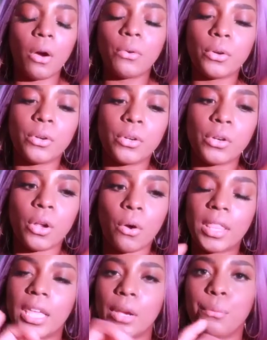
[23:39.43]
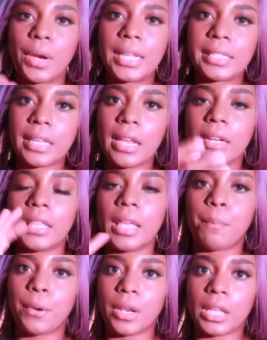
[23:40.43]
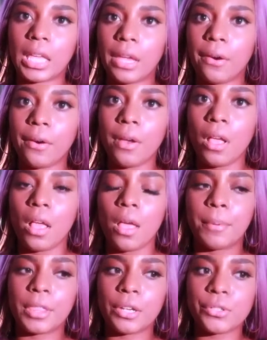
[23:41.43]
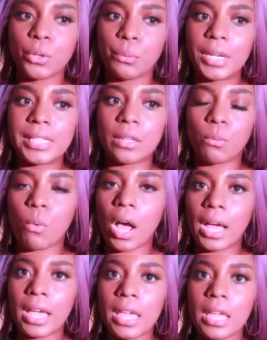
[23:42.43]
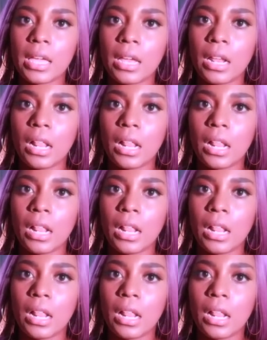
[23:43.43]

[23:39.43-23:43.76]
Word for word: oh, no, no, no, no, and they erase it and they put it here, but there's a reason why.